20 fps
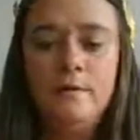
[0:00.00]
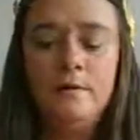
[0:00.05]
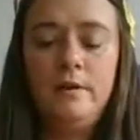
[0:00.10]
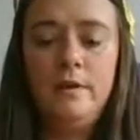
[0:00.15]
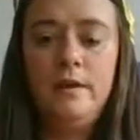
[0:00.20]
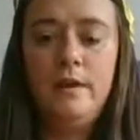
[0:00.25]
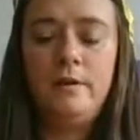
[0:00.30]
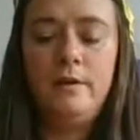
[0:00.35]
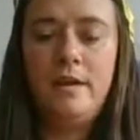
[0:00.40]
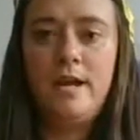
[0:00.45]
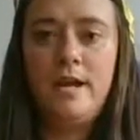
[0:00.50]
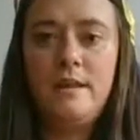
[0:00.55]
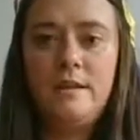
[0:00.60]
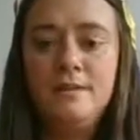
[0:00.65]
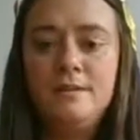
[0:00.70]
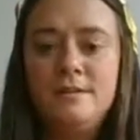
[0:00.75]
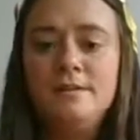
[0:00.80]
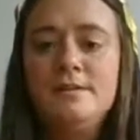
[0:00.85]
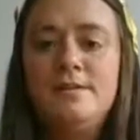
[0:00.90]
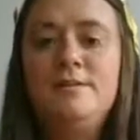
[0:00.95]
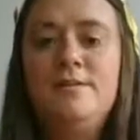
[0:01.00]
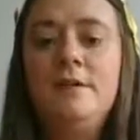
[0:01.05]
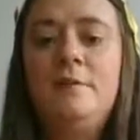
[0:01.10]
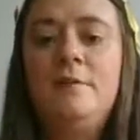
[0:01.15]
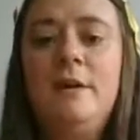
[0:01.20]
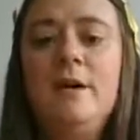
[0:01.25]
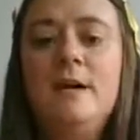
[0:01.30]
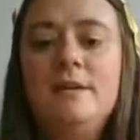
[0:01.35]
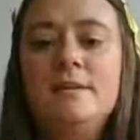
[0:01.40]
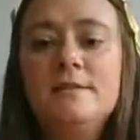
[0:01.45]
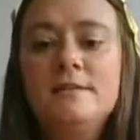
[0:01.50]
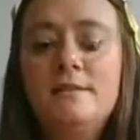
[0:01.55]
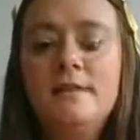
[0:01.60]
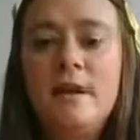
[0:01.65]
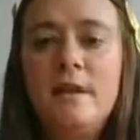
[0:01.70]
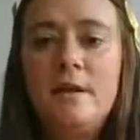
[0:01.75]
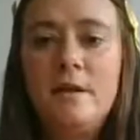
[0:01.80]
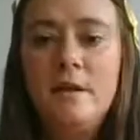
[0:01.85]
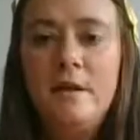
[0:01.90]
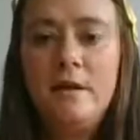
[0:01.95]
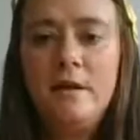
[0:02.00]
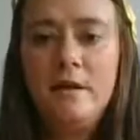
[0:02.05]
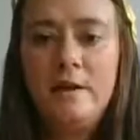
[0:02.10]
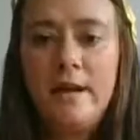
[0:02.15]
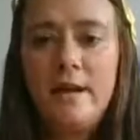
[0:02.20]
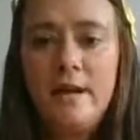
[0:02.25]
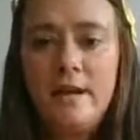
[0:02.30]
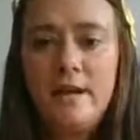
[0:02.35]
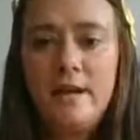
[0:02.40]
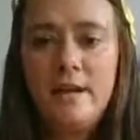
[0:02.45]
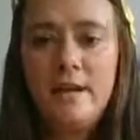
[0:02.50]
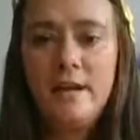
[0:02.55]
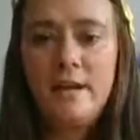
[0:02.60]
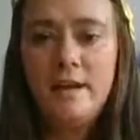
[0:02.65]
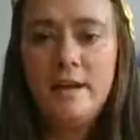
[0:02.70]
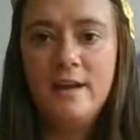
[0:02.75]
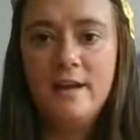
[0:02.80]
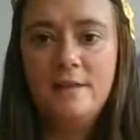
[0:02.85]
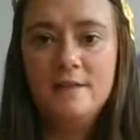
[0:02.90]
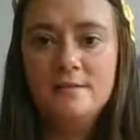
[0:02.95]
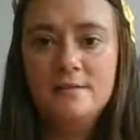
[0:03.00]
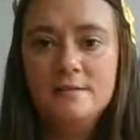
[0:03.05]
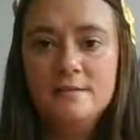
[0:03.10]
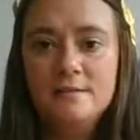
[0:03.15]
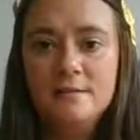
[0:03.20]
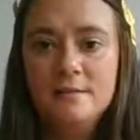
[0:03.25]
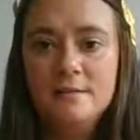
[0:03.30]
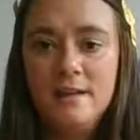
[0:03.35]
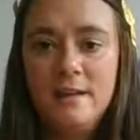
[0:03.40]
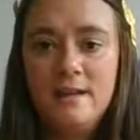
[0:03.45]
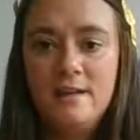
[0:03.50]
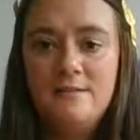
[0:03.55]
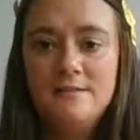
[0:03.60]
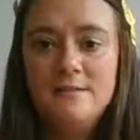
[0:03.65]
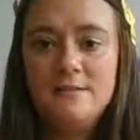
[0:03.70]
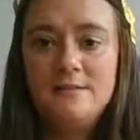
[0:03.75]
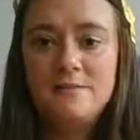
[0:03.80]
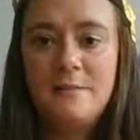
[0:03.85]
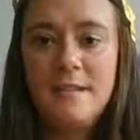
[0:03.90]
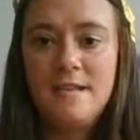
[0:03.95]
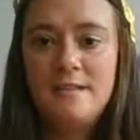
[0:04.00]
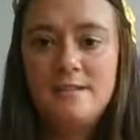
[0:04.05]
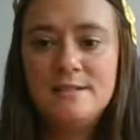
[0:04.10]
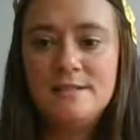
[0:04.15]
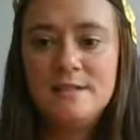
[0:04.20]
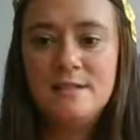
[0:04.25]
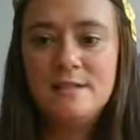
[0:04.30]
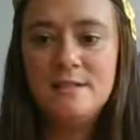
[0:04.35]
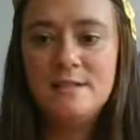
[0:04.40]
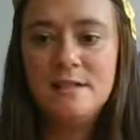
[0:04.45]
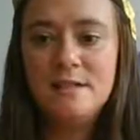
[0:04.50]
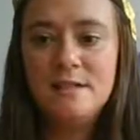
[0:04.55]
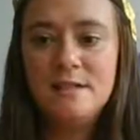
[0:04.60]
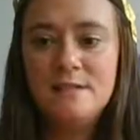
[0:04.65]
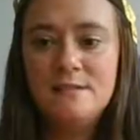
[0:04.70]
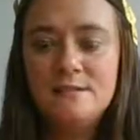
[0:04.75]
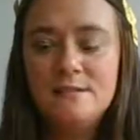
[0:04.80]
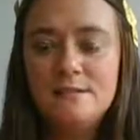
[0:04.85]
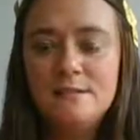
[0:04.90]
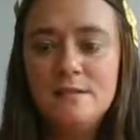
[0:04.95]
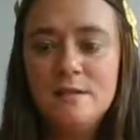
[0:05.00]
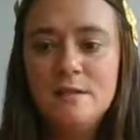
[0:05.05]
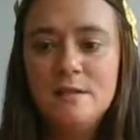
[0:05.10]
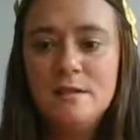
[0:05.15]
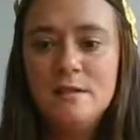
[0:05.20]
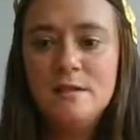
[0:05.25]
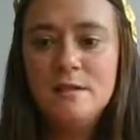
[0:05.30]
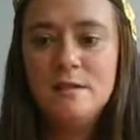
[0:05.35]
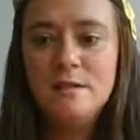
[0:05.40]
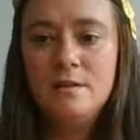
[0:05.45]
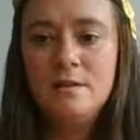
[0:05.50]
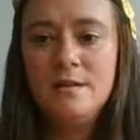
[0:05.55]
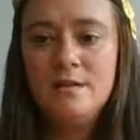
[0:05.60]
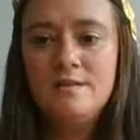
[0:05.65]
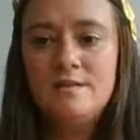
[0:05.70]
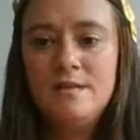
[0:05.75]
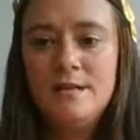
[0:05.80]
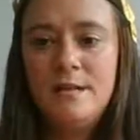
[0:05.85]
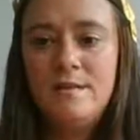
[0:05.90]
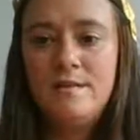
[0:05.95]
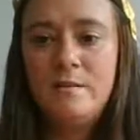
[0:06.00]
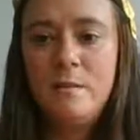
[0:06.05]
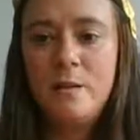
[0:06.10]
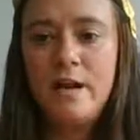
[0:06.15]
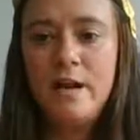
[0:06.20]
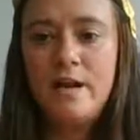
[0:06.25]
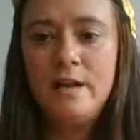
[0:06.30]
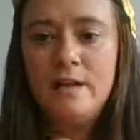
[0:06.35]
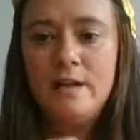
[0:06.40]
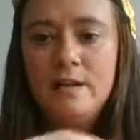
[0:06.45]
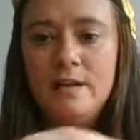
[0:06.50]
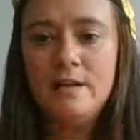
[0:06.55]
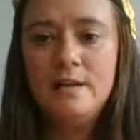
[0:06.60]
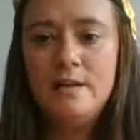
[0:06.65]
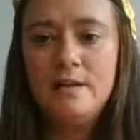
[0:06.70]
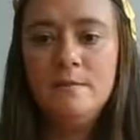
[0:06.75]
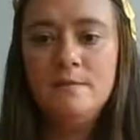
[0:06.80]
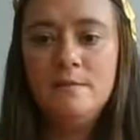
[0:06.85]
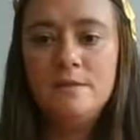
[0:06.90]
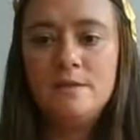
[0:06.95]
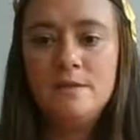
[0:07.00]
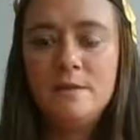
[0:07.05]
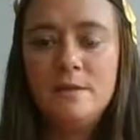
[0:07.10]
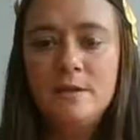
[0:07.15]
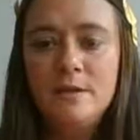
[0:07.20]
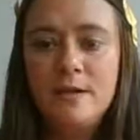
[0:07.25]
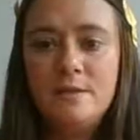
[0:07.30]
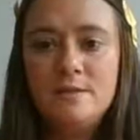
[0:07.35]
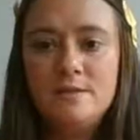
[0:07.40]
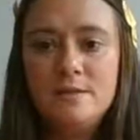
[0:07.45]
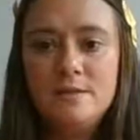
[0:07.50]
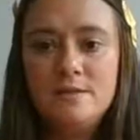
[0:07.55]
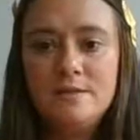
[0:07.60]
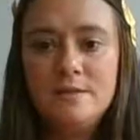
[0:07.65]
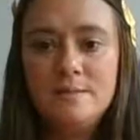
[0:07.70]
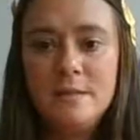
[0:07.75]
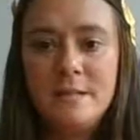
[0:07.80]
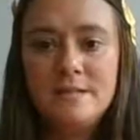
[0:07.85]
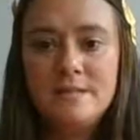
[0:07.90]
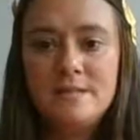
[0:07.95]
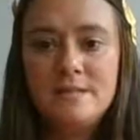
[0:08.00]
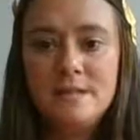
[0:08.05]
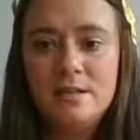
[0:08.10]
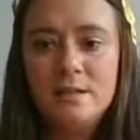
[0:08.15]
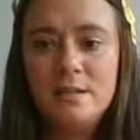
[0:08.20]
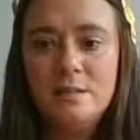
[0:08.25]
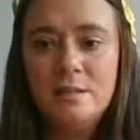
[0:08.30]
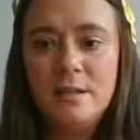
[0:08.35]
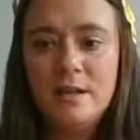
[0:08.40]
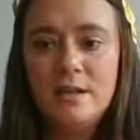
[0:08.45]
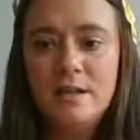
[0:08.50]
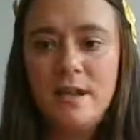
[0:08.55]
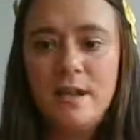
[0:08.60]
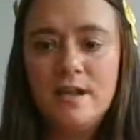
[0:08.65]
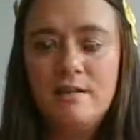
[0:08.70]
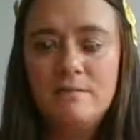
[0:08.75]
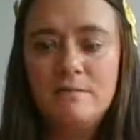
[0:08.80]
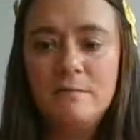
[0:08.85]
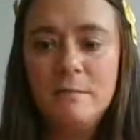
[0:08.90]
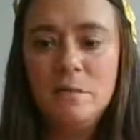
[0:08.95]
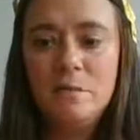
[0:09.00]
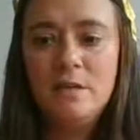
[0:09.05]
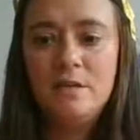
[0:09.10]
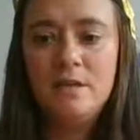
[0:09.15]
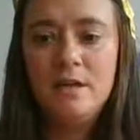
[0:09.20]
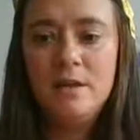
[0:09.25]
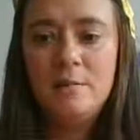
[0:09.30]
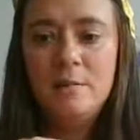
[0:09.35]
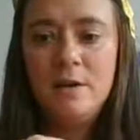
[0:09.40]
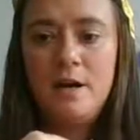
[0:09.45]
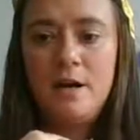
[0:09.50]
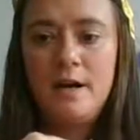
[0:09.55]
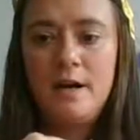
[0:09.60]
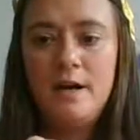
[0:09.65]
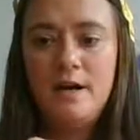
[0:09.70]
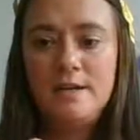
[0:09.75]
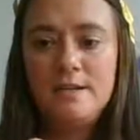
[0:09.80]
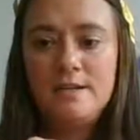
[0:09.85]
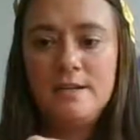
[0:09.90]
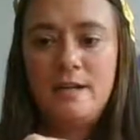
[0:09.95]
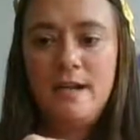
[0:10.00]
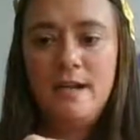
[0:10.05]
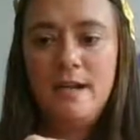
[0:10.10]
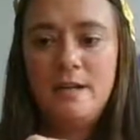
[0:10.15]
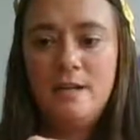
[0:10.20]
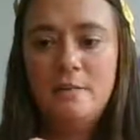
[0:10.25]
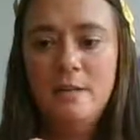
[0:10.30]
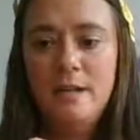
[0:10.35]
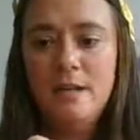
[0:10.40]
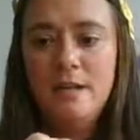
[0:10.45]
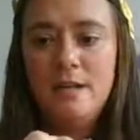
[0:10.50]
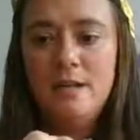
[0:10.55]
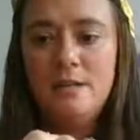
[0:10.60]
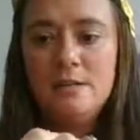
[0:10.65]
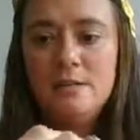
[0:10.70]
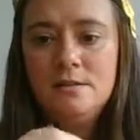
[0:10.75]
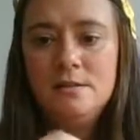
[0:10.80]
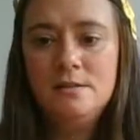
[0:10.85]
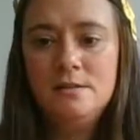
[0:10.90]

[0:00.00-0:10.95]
All right, and this is the fun part. So now you can go ahead and kind of space the leaves. The leaves have wire in them, so it allows you to space them and kind of mold them onto the headband.